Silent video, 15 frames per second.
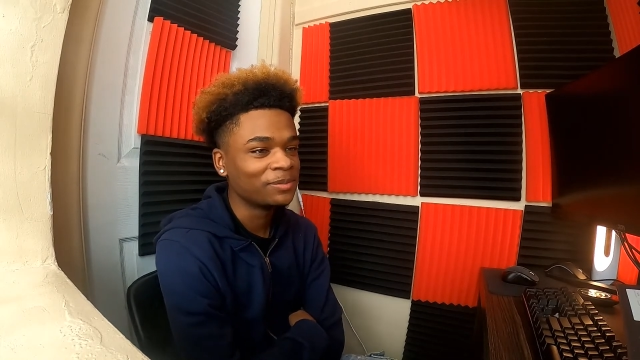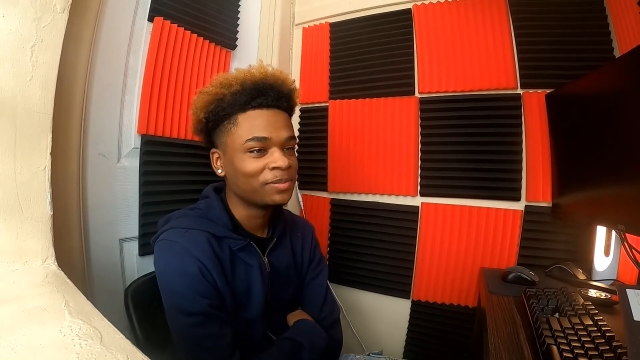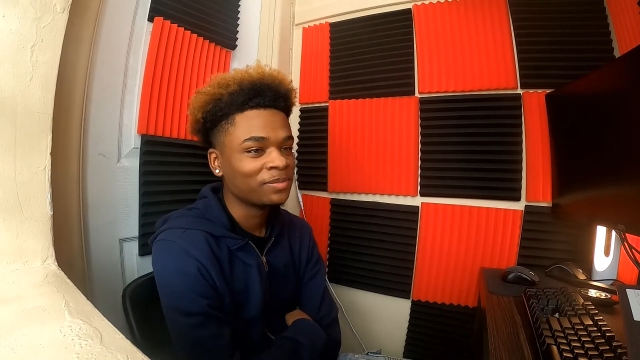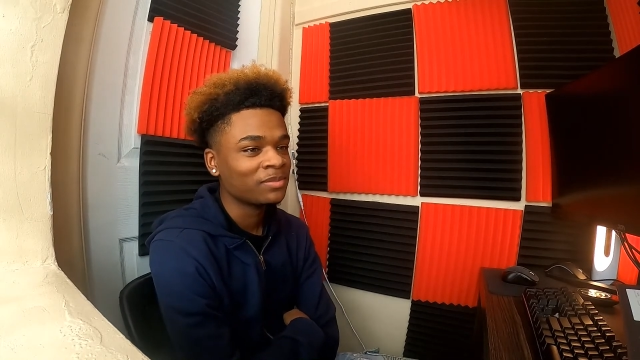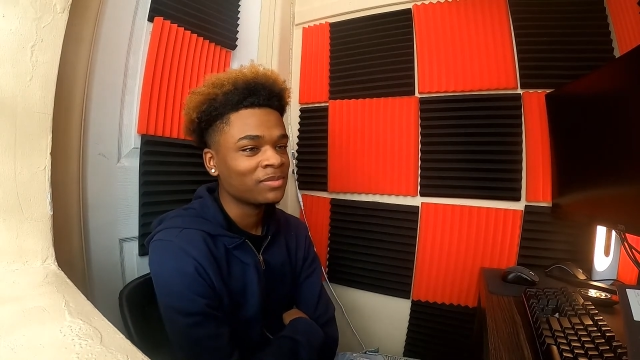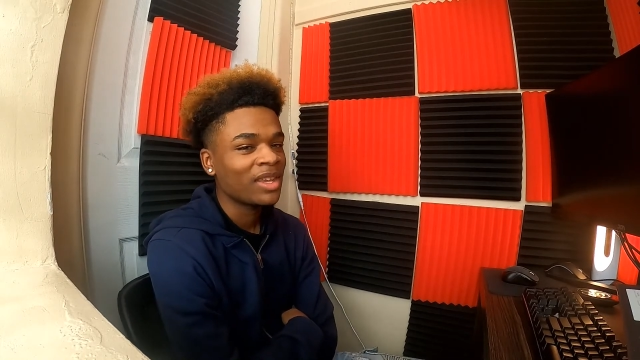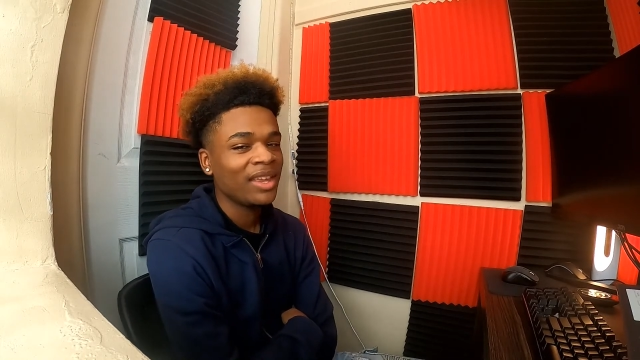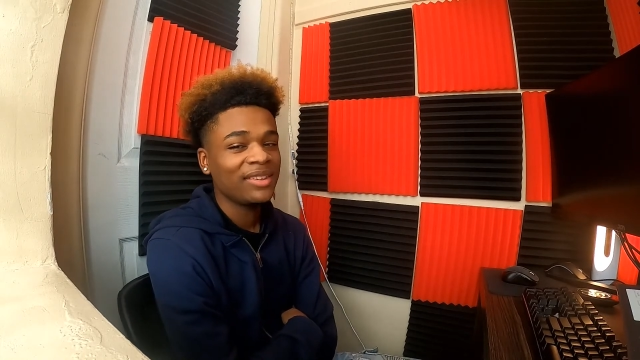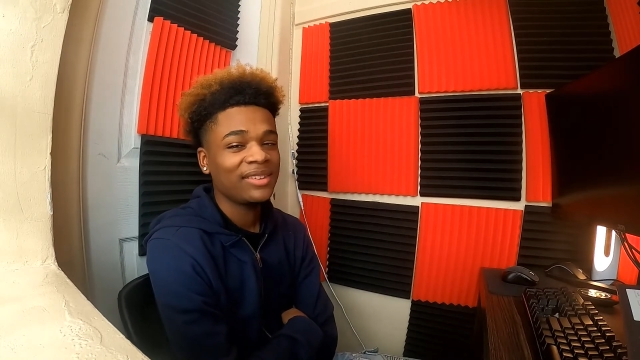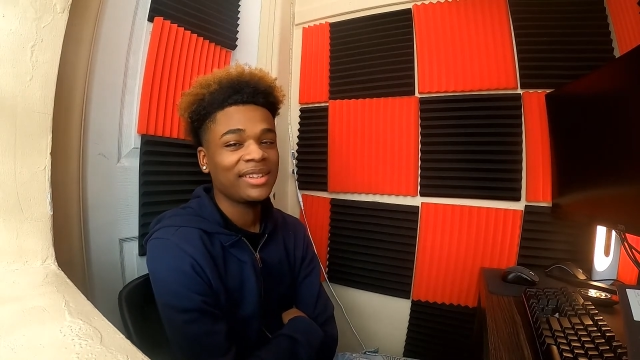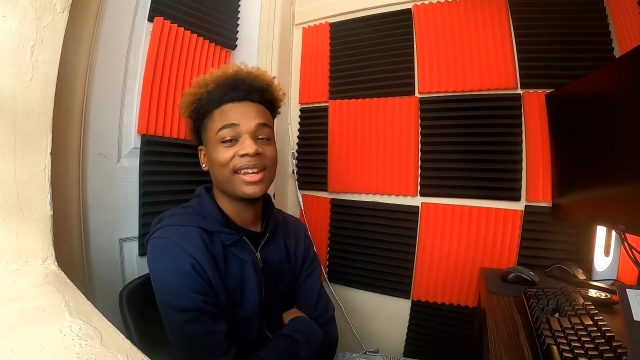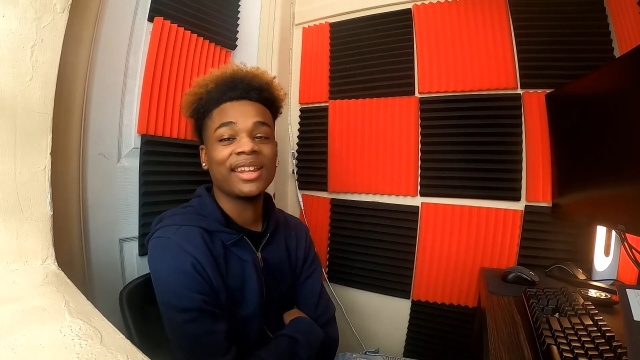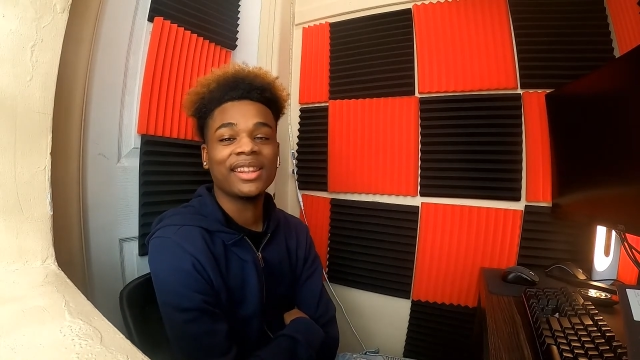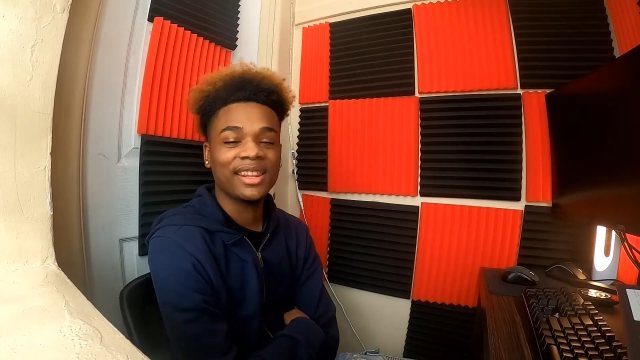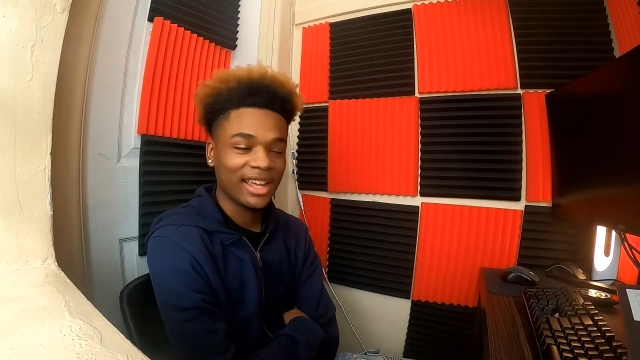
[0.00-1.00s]
It's
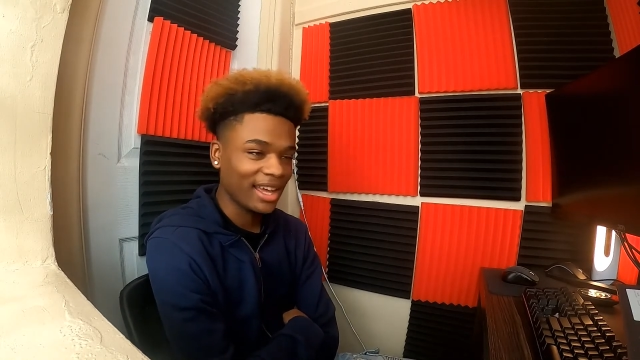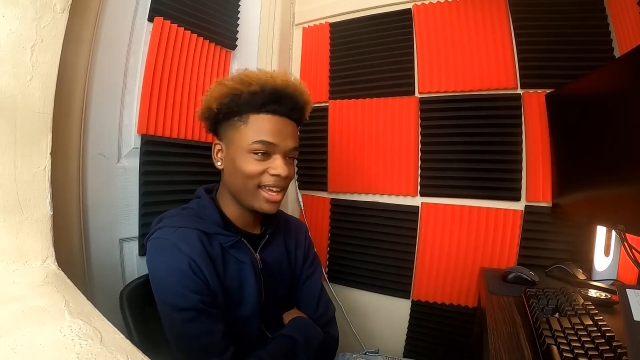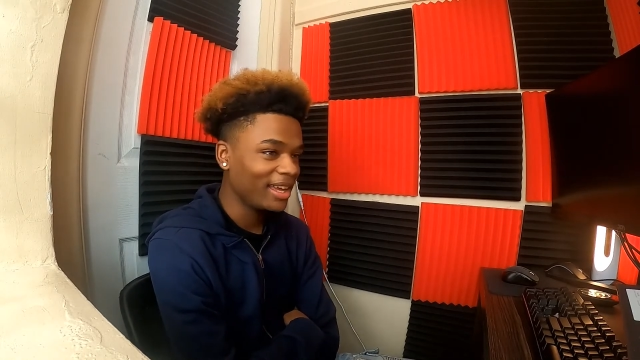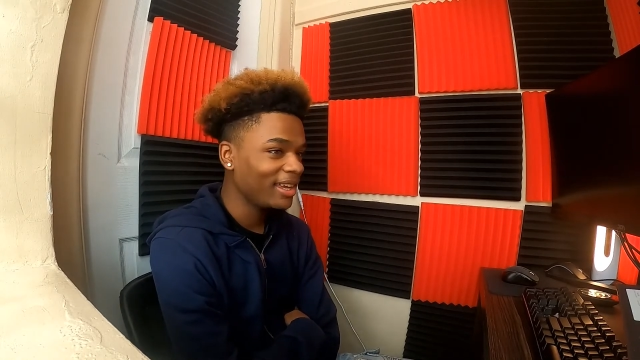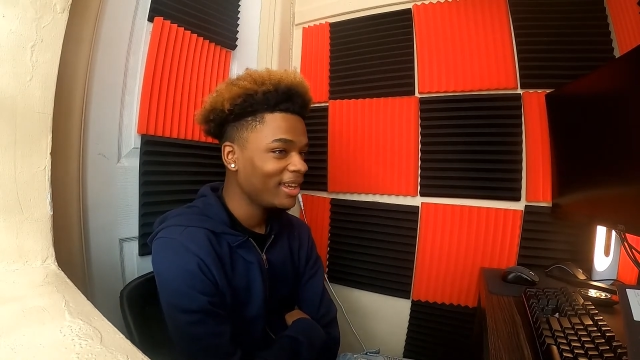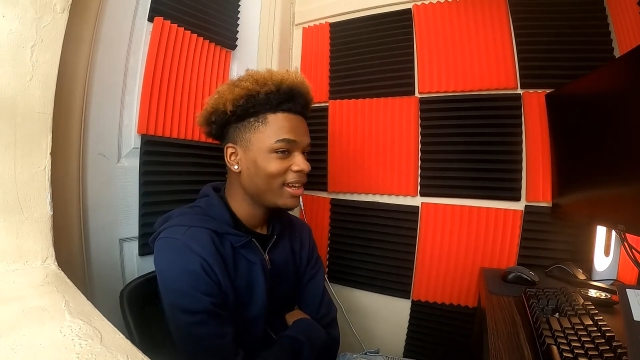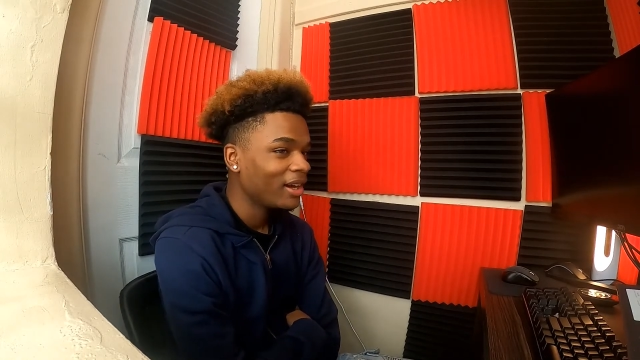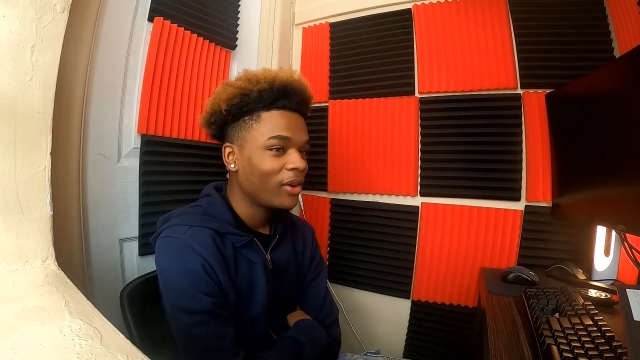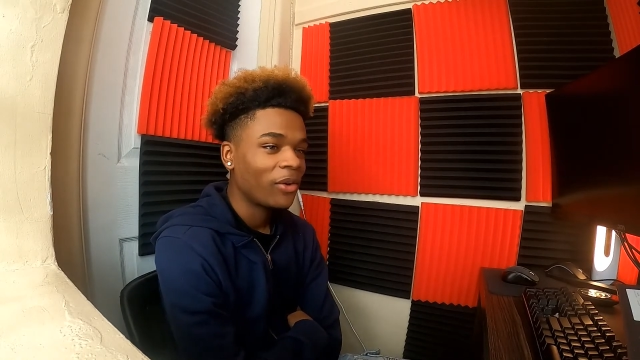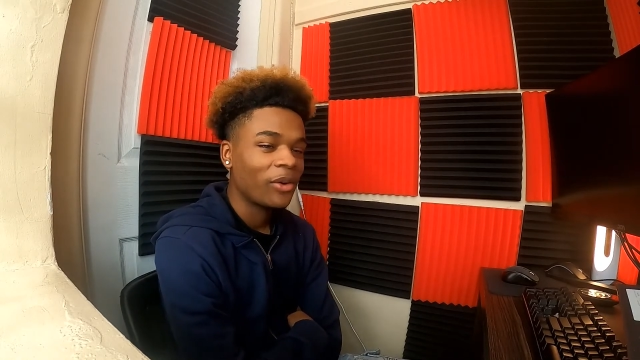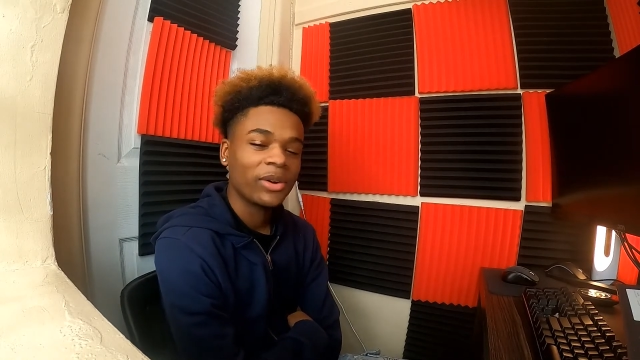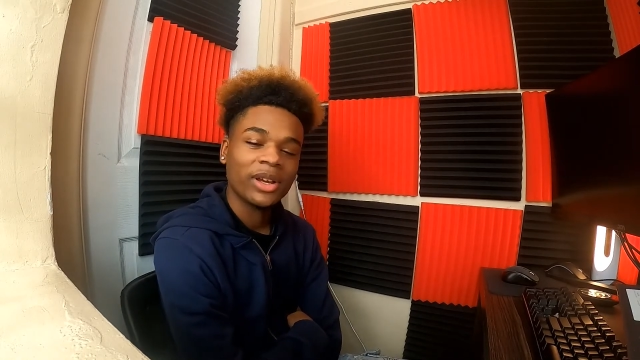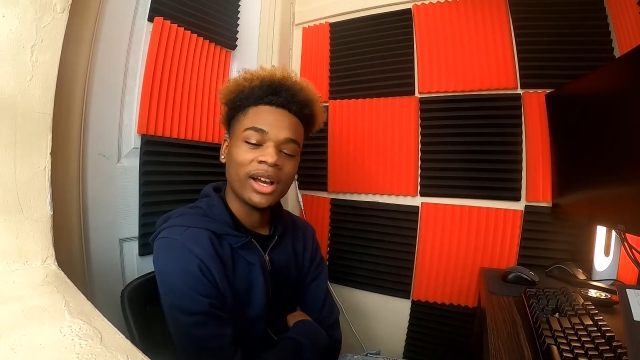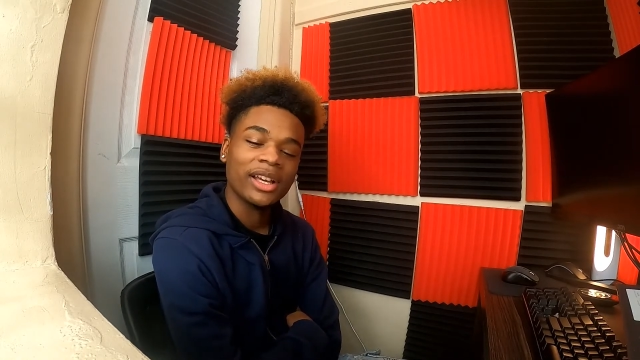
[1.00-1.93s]
either that or y'all